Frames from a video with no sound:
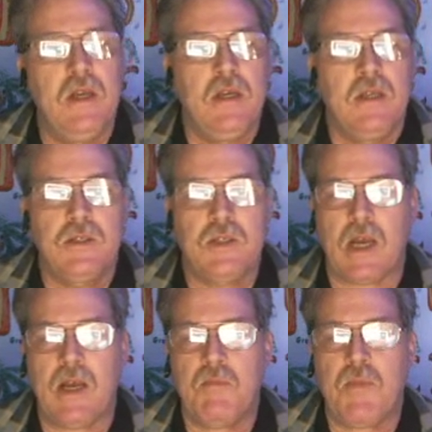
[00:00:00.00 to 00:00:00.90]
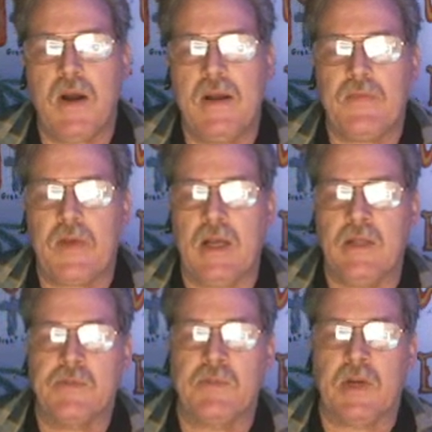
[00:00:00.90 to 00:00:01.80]
giant
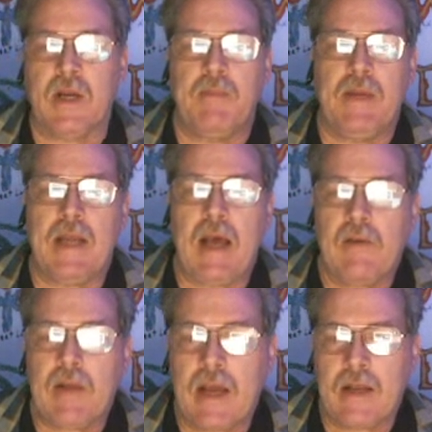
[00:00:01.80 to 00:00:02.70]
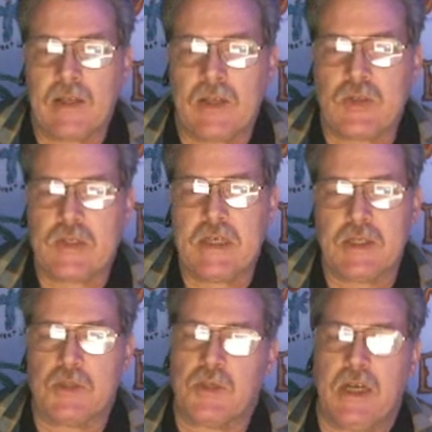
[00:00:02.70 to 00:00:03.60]
pythons were coming down out of the trees
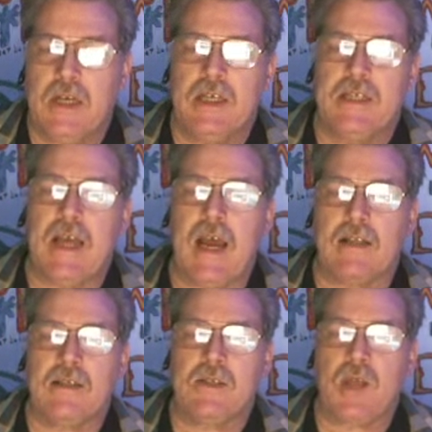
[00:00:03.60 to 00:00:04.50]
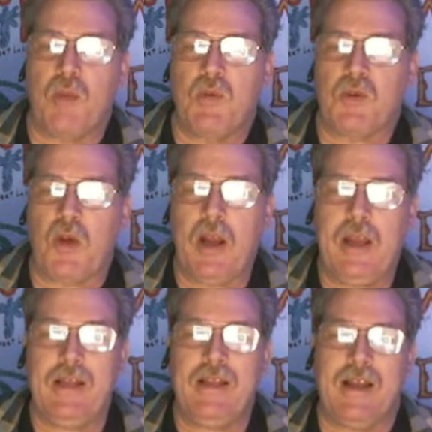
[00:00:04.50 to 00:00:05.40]
and trying to attack the
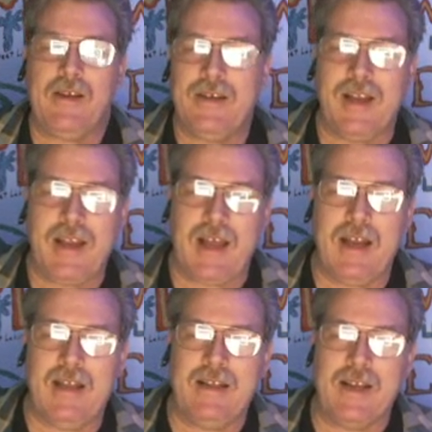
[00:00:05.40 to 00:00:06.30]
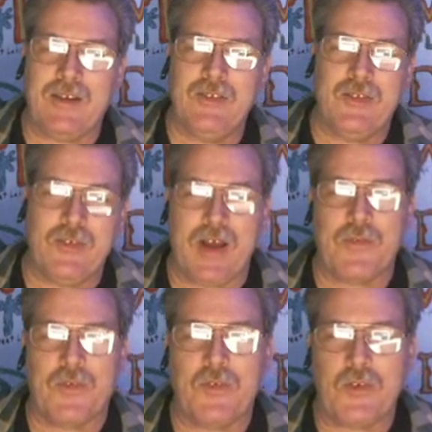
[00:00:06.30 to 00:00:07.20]
Cybertruck, and they couldn't get in. They couldn't do
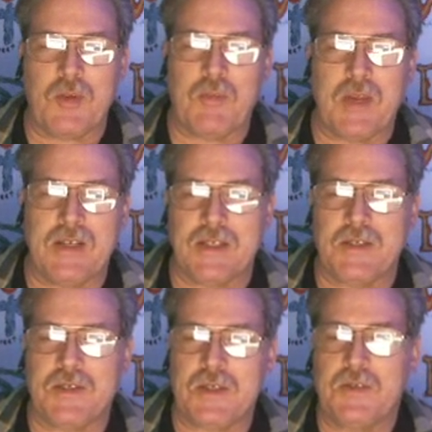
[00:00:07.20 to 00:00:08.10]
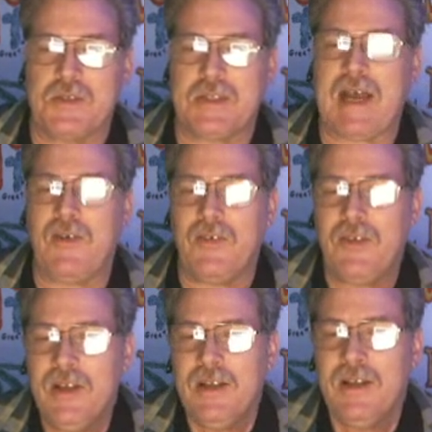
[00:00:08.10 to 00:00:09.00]
nothing to it because it's so stout
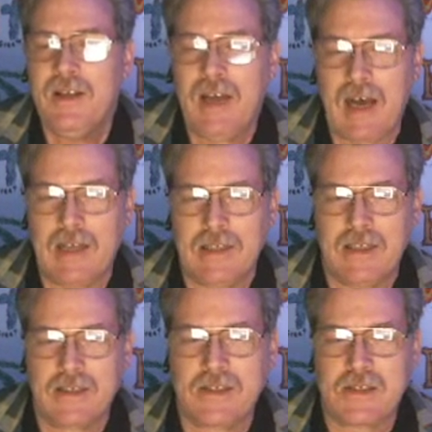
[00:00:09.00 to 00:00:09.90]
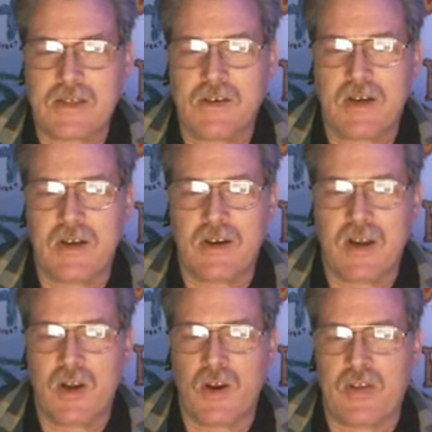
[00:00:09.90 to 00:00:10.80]
on the exterior,
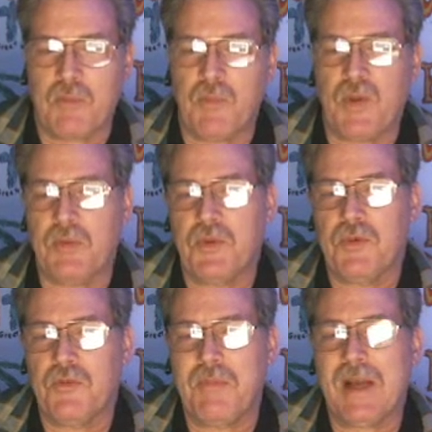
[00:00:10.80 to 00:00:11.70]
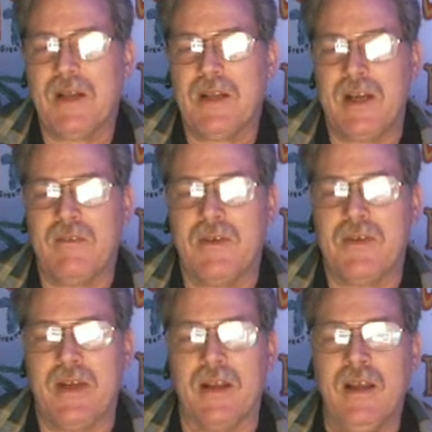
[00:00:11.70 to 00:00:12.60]
that bulletproof metal and
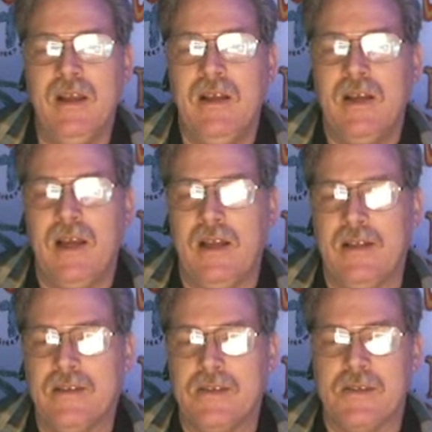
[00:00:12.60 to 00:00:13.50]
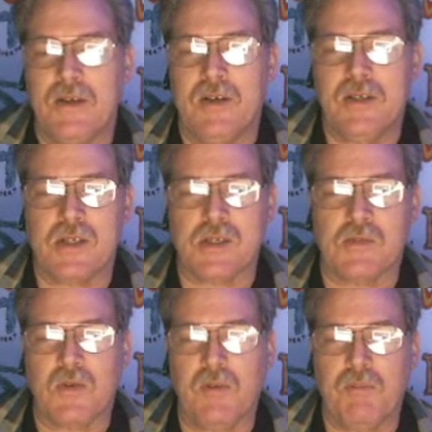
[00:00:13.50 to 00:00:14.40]
everything. And so it
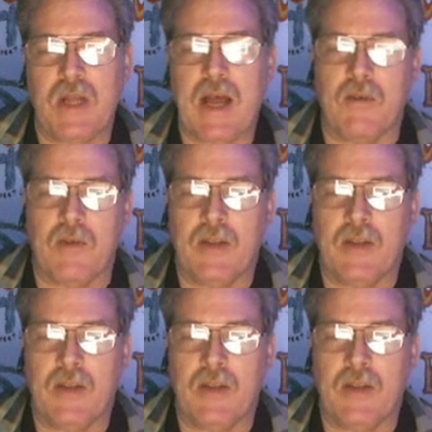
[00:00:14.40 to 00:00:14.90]
just plowed right